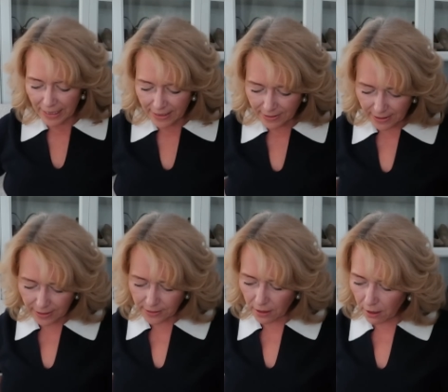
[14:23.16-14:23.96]
Mill
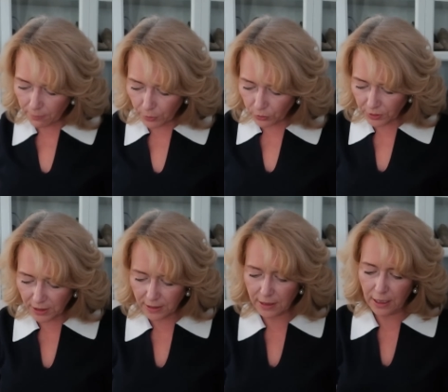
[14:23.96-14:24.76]
Antiques, I bought
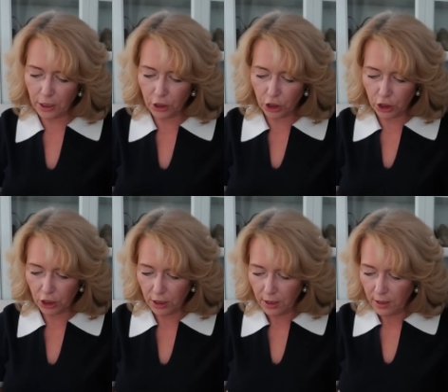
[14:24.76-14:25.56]
this dish.
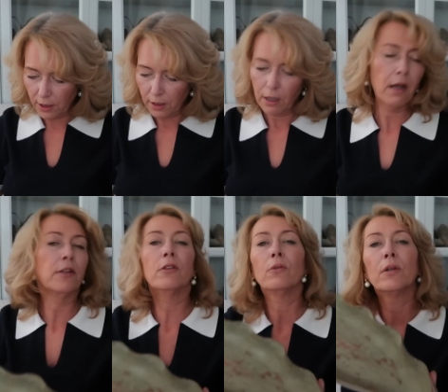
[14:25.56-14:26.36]
I
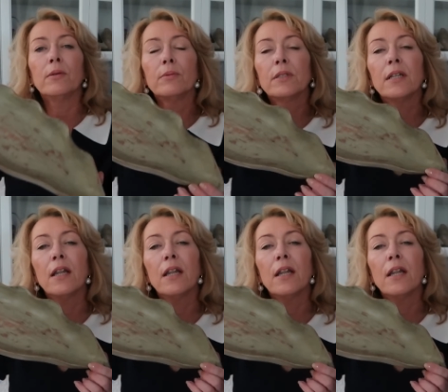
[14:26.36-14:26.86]
thought it was